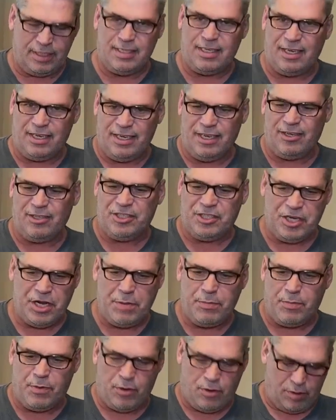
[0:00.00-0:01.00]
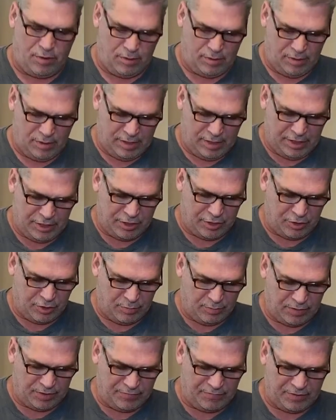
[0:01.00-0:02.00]
little cheaper in
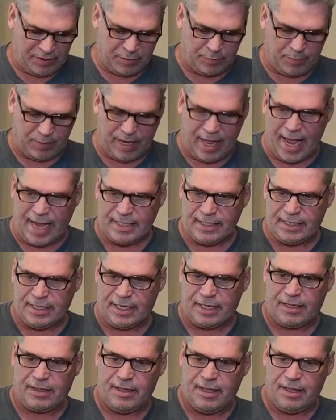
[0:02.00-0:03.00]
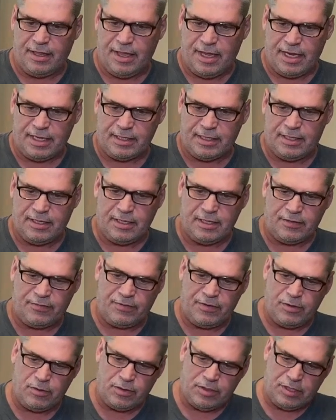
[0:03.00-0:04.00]
terms of its plastic than this. This
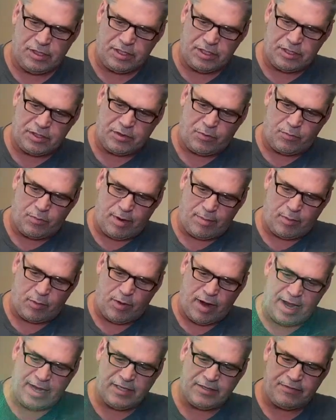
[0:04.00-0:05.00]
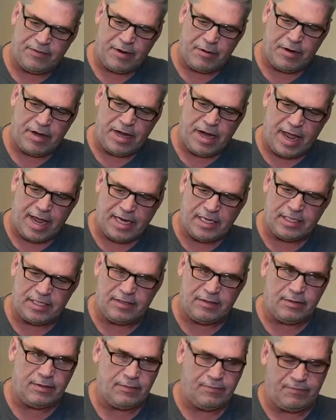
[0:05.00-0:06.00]
is a rubberized, very nice
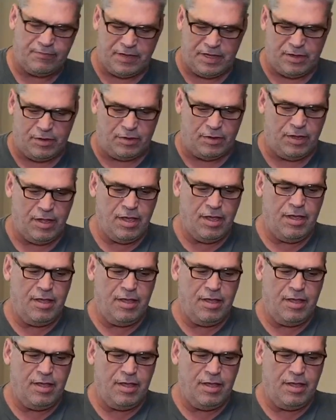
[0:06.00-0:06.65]
feel.